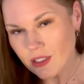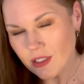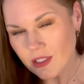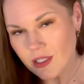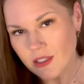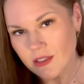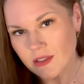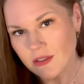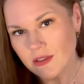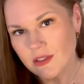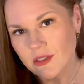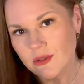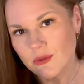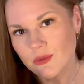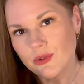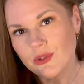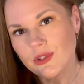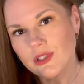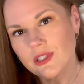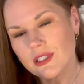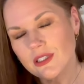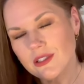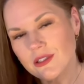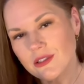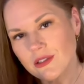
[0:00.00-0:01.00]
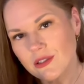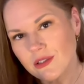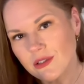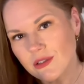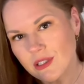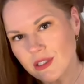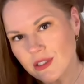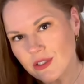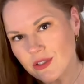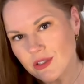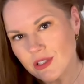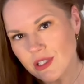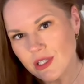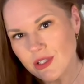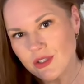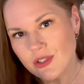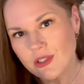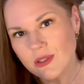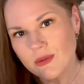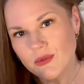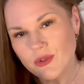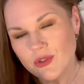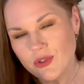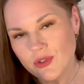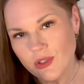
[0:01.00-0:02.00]
how to deal with it. It's not an accusation.
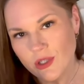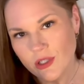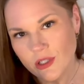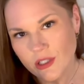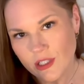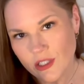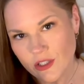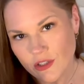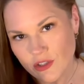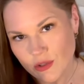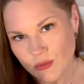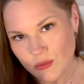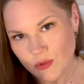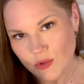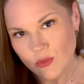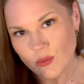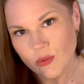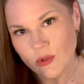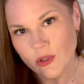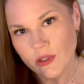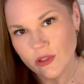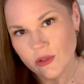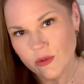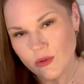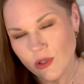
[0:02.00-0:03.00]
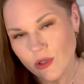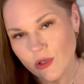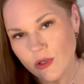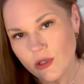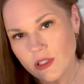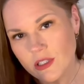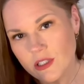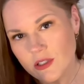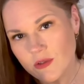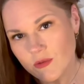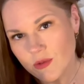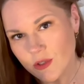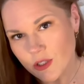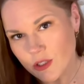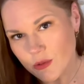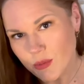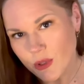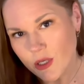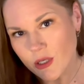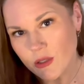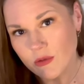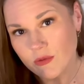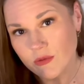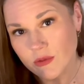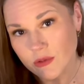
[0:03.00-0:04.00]
I'm just trying to catch up to where you are, and it's a very
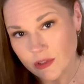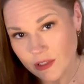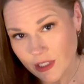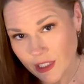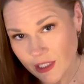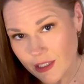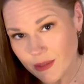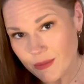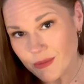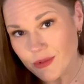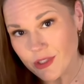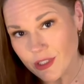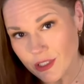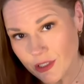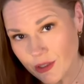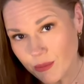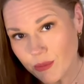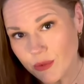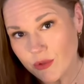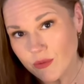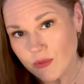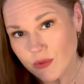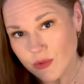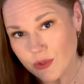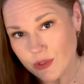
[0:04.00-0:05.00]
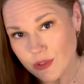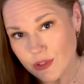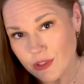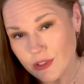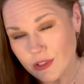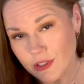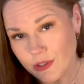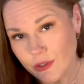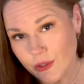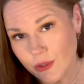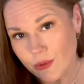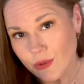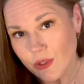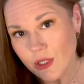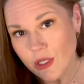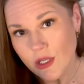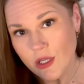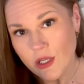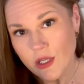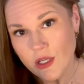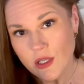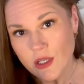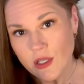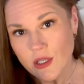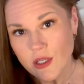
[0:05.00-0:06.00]
powerful timestamp for this Leo.
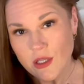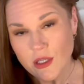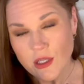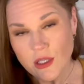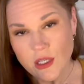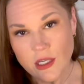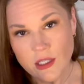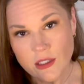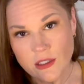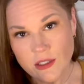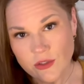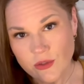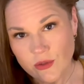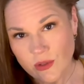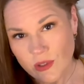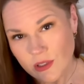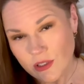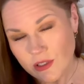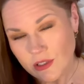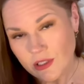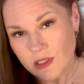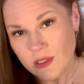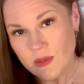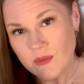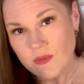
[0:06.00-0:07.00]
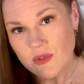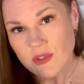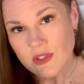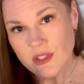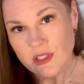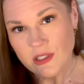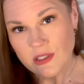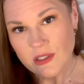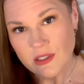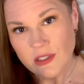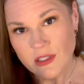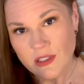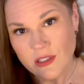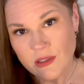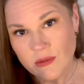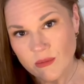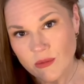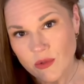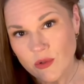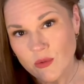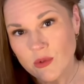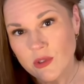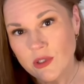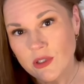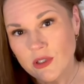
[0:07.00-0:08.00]
And I try not to emphasize time,
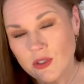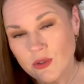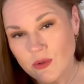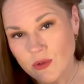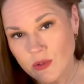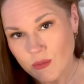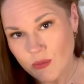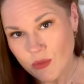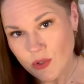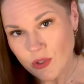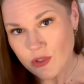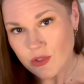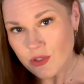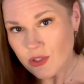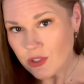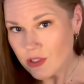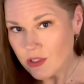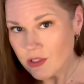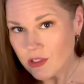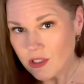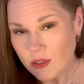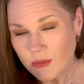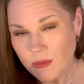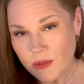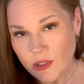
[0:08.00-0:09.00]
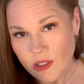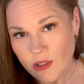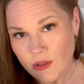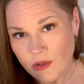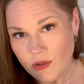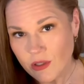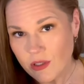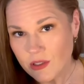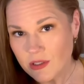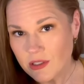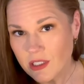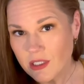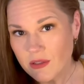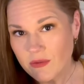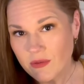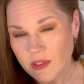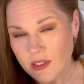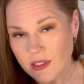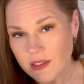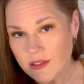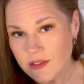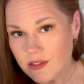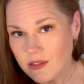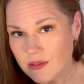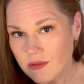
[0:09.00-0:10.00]
but we are doing March, and it's coming across
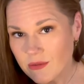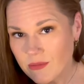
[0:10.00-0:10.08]
heavily as